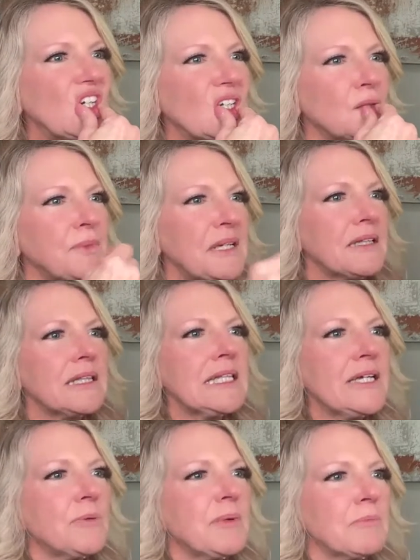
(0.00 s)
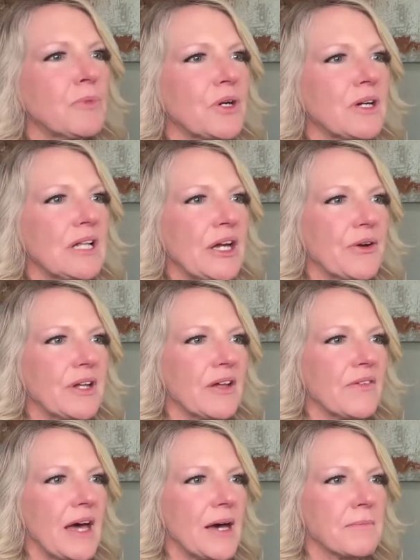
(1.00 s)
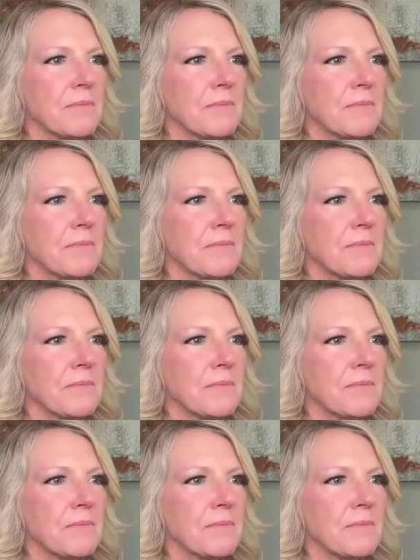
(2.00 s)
Give me a little bit more clarity on that.